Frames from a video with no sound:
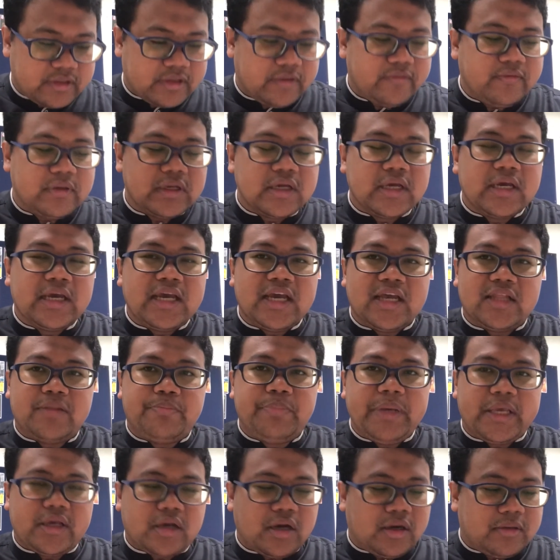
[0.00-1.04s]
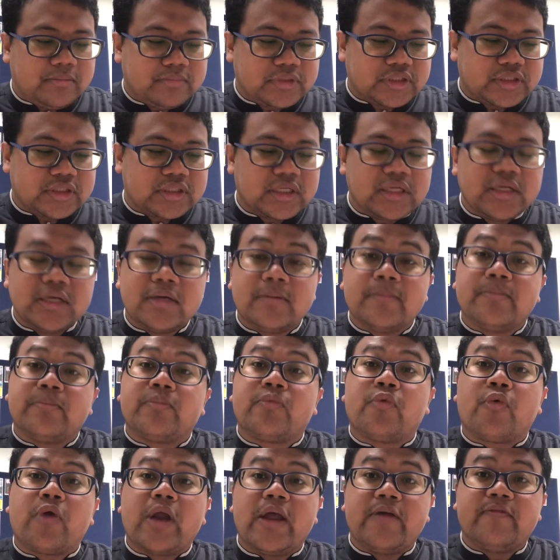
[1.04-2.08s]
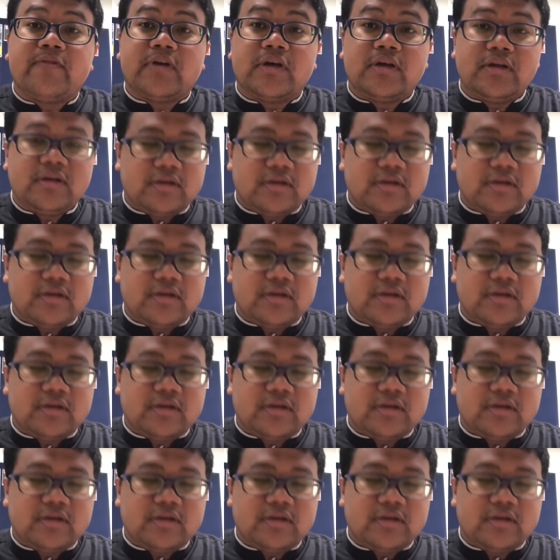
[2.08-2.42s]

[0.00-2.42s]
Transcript: it becomes braver,